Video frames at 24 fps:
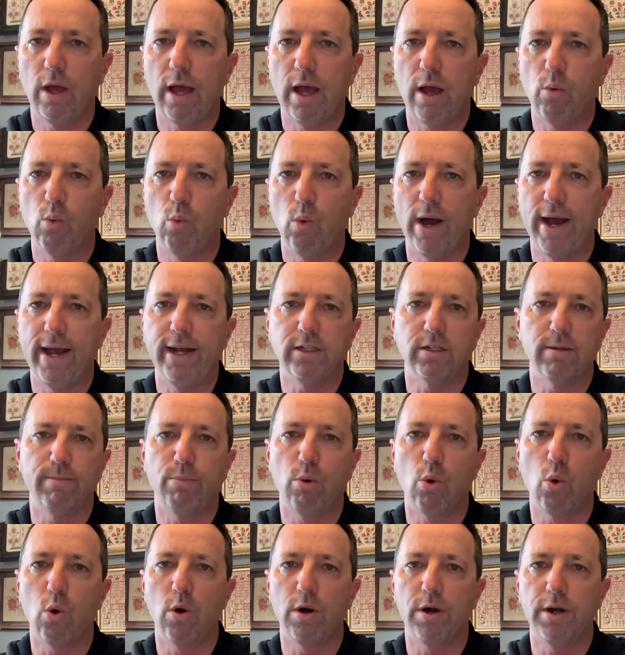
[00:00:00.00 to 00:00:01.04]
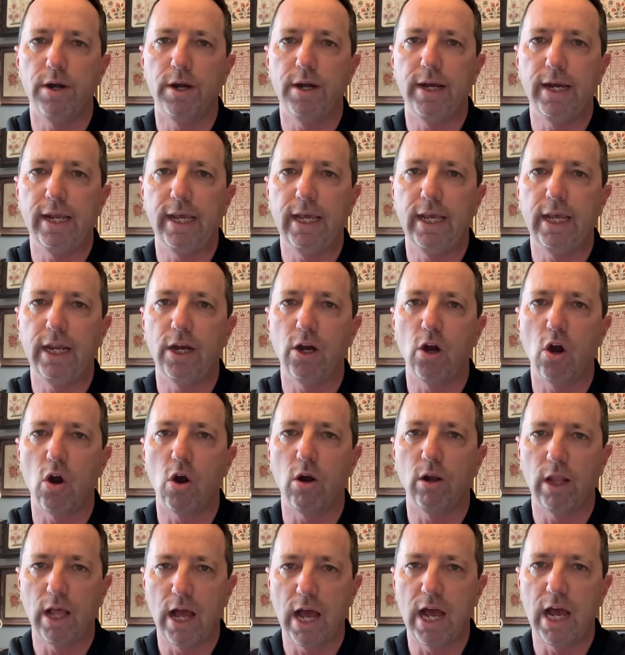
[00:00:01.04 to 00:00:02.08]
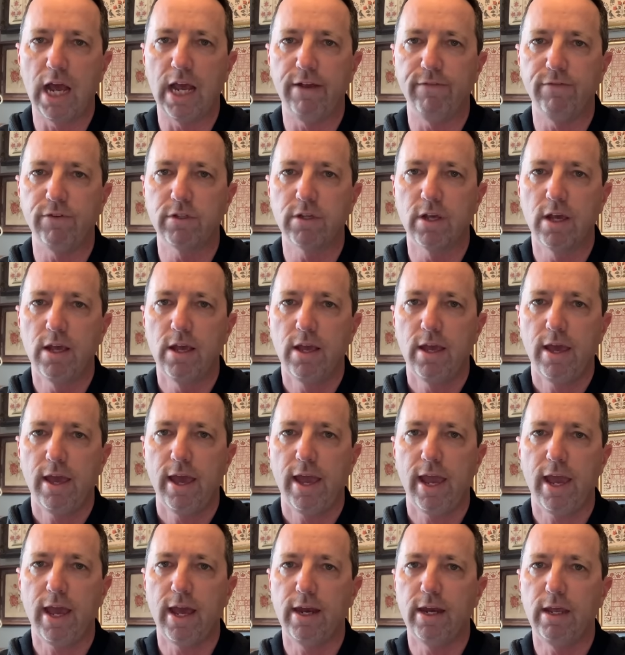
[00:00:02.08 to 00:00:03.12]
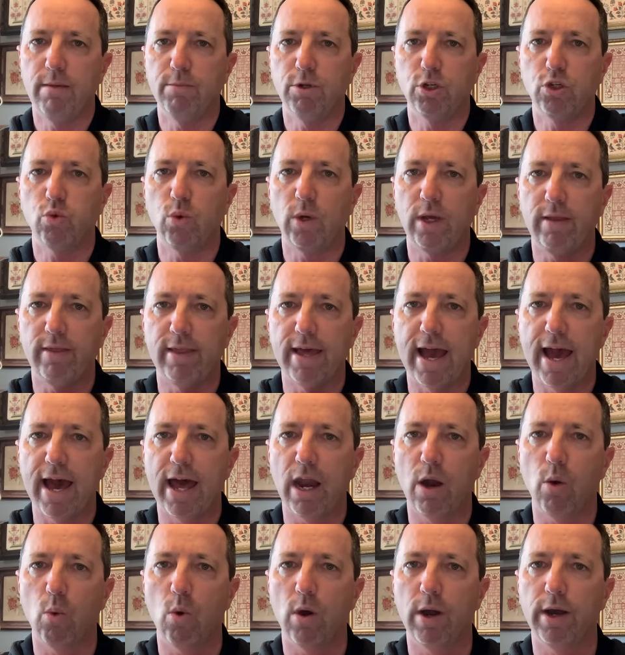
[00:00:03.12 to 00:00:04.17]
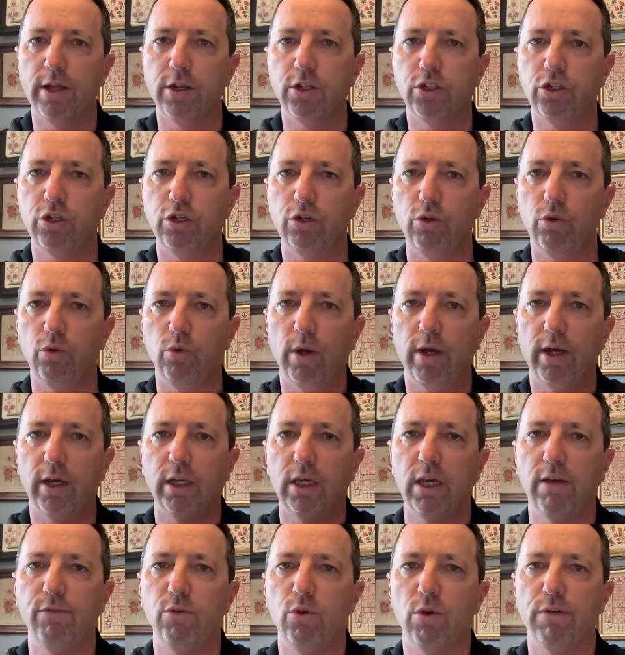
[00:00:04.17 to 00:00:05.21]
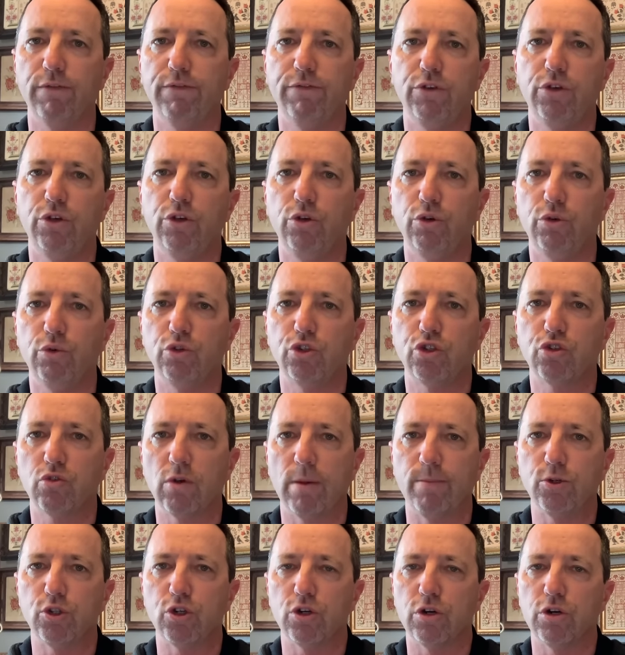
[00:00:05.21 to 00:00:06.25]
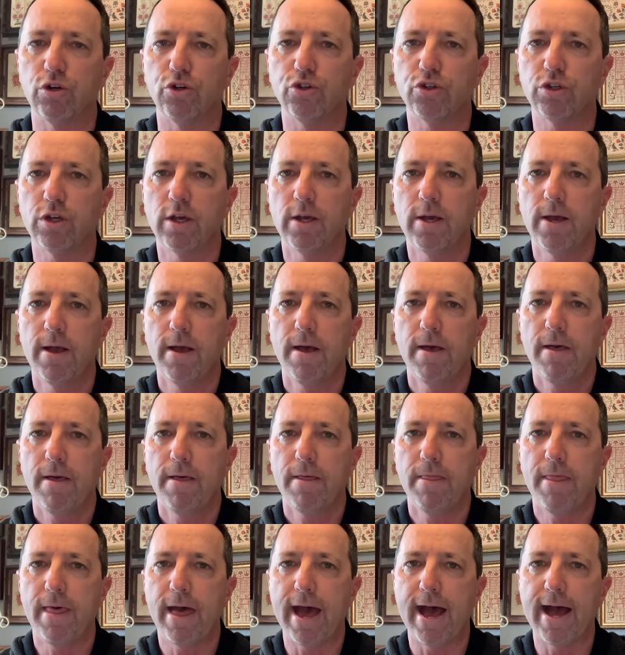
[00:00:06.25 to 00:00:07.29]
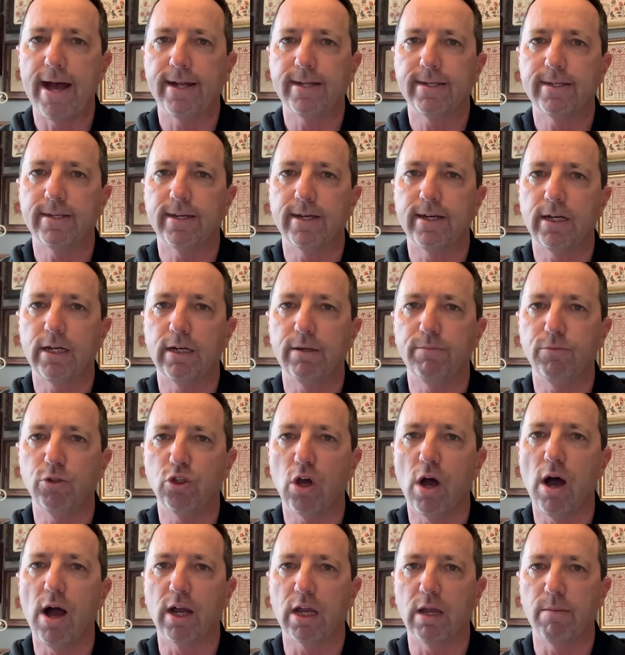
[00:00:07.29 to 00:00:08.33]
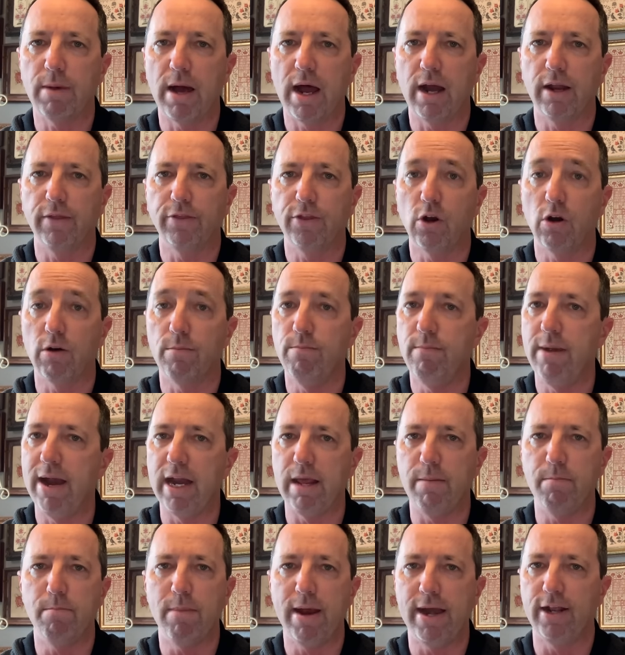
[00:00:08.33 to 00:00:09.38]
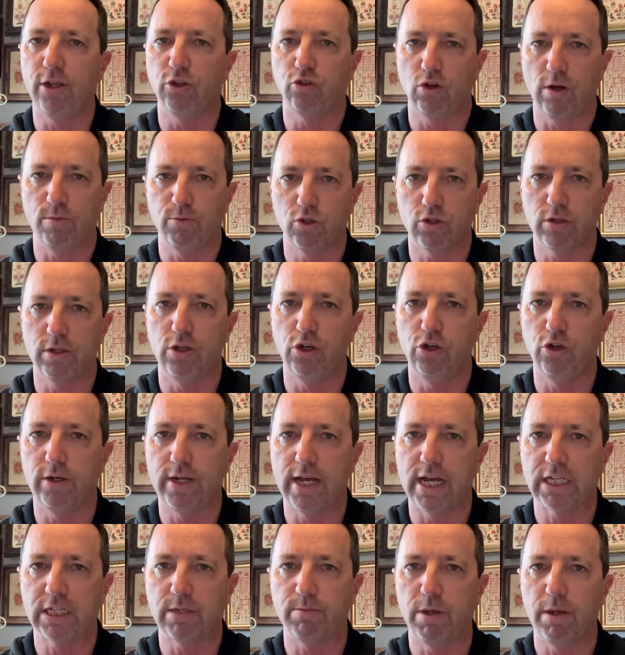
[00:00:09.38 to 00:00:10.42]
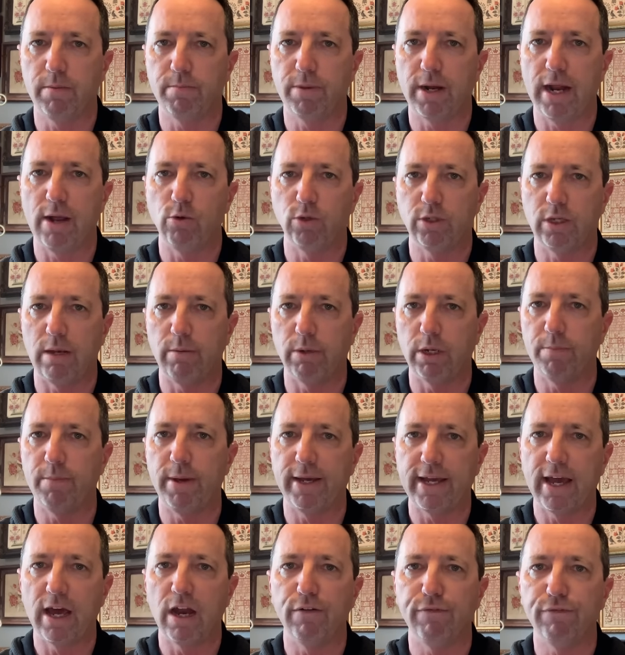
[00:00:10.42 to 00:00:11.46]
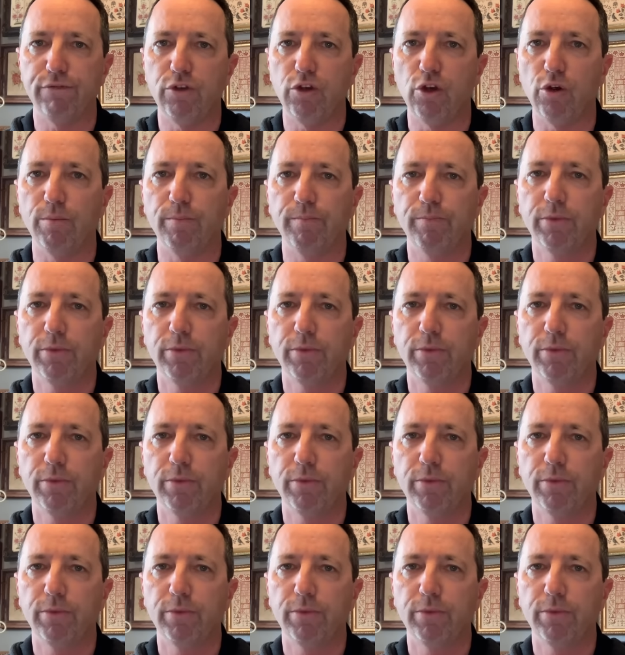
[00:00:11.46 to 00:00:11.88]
why it's important in our lives. And in between that, I wanted to uh, give you a few scriptures that um, talk about it. There are many, many scriptures in the New Testament, but I was able to pick out a few.